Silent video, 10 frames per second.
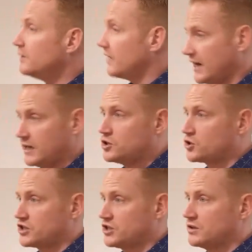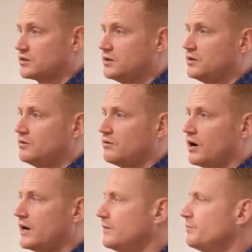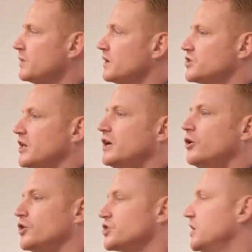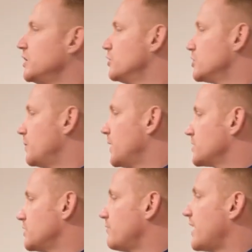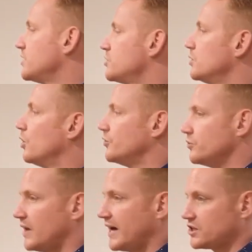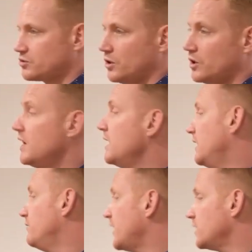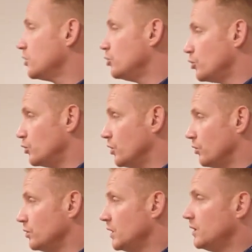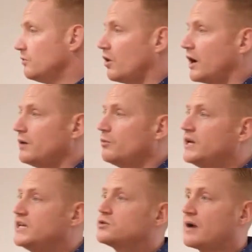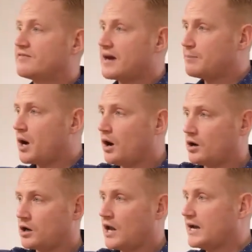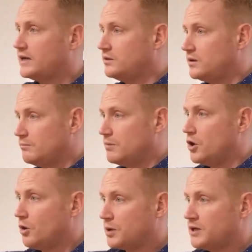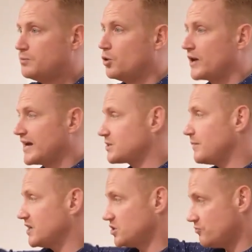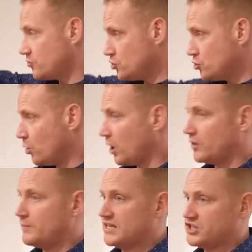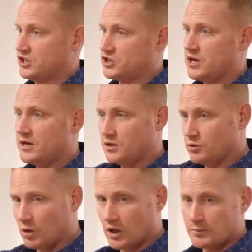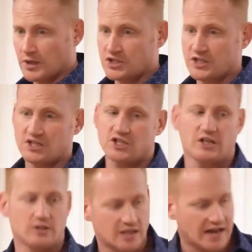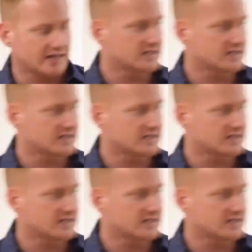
they ain't interested, right? So they're not seeing you as a personal value, so we've got to do the housework. If they Google you, right, we need to have that Park Lane Monopoly board aspect of you are the message, you are the person they see. That